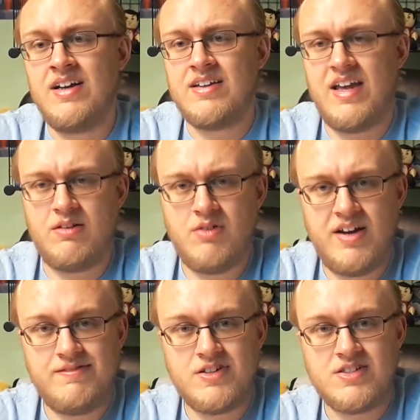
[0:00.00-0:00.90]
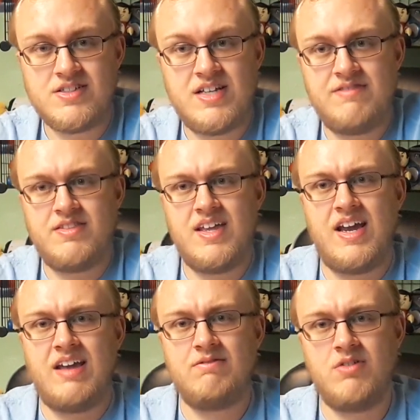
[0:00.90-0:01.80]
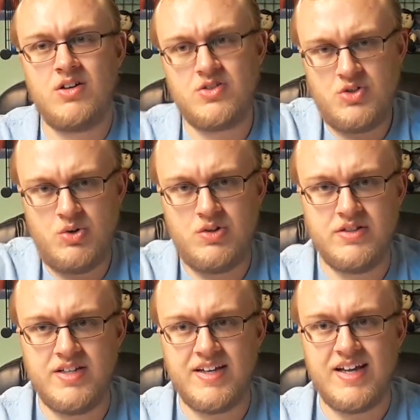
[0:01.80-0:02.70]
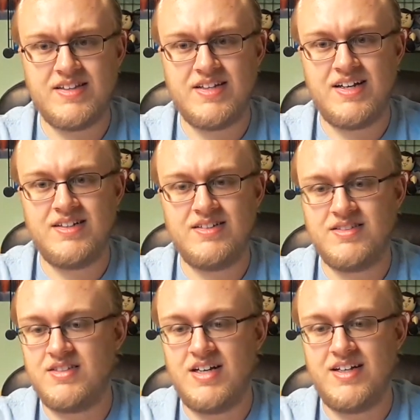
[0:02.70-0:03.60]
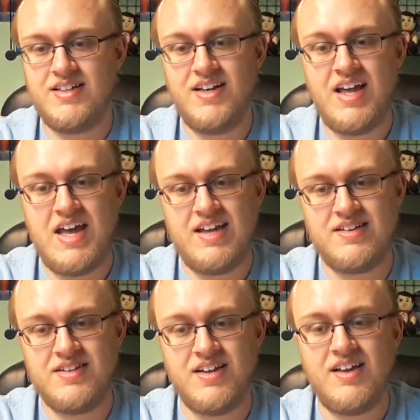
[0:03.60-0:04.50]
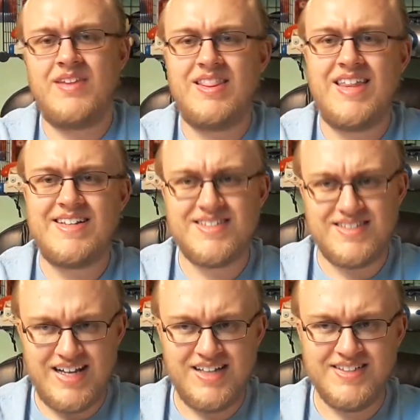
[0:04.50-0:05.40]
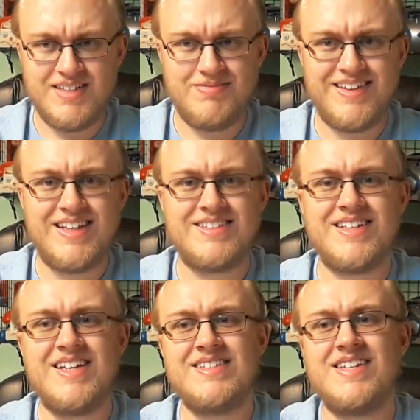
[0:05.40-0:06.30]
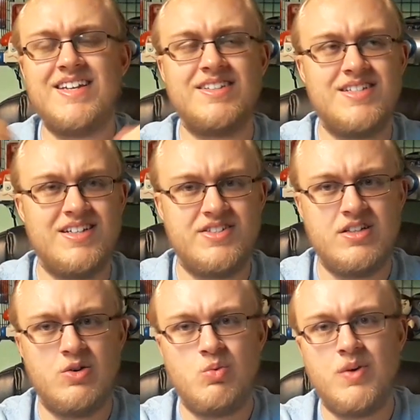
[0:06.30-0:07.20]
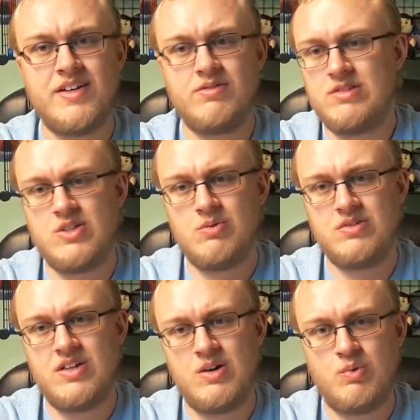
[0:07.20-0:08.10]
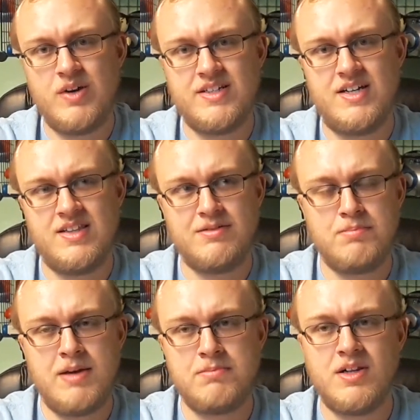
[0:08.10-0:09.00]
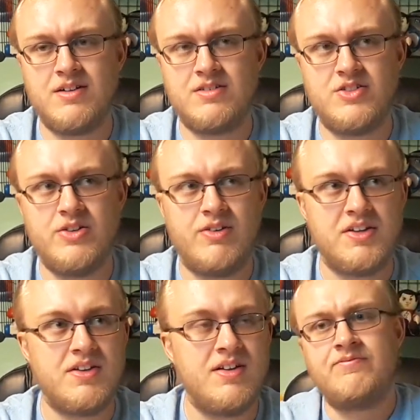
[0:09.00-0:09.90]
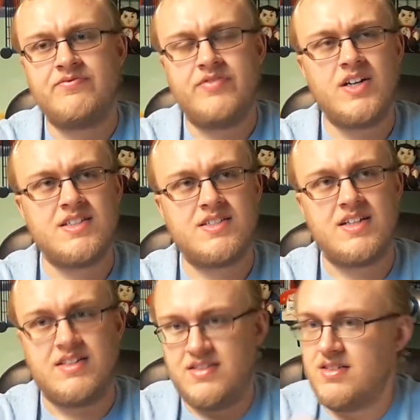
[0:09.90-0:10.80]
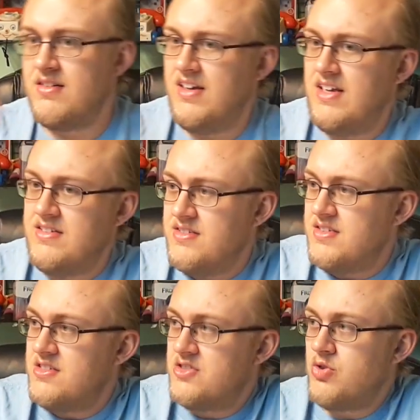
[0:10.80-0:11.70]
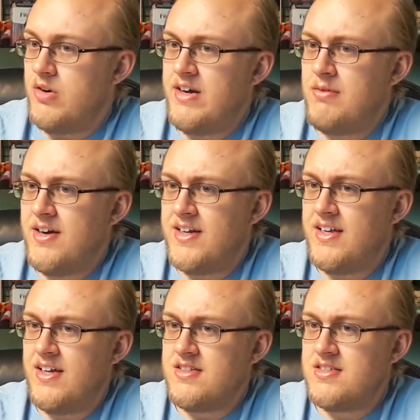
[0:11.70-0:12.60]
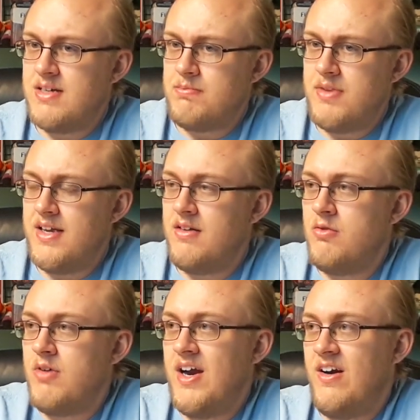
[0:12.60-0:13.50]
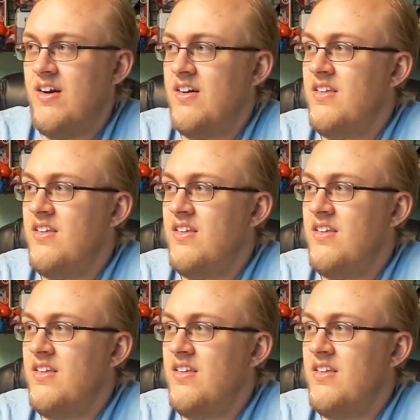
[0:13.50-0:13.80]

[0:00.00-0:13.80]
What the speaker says: getting whatever stuff they were told to get done, and that's not something that's easy to do when you don't know what other people are doing. For instance, is Story working on something where